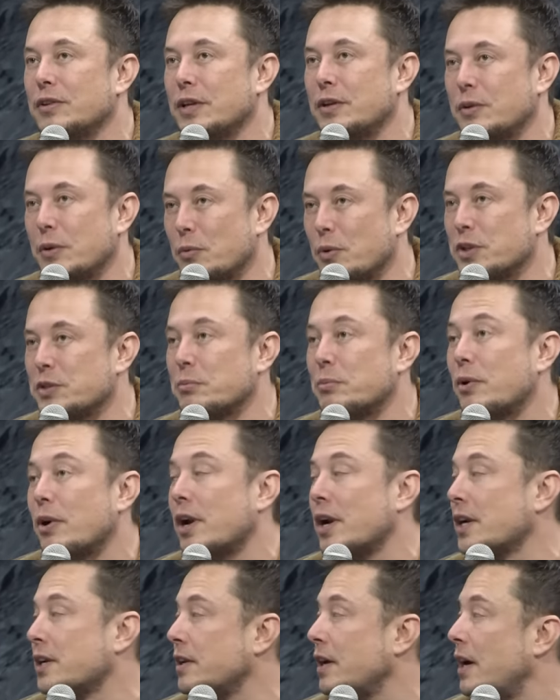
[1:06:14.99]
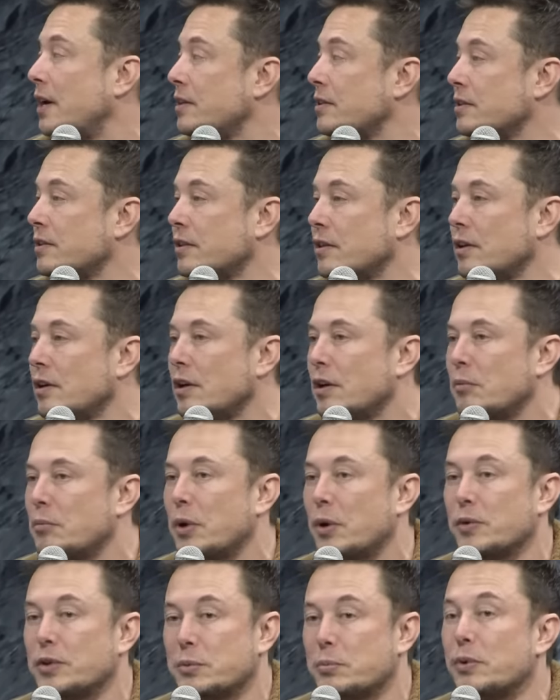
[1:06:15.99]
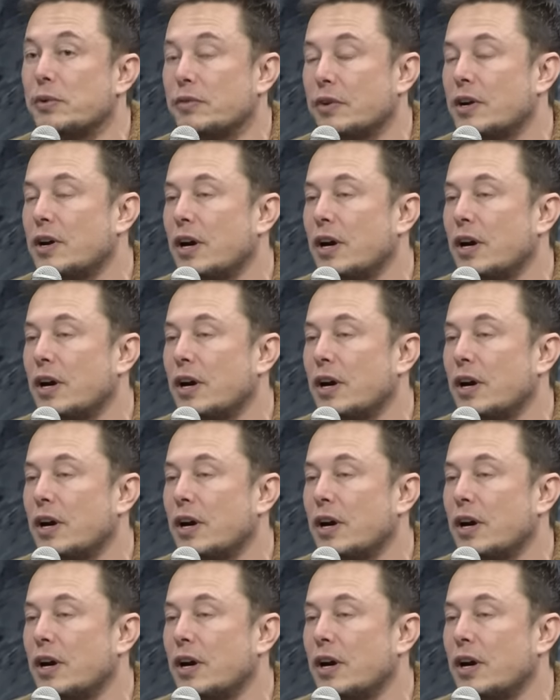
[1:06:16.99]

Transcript: It, it wasn't productized, but it was a proof of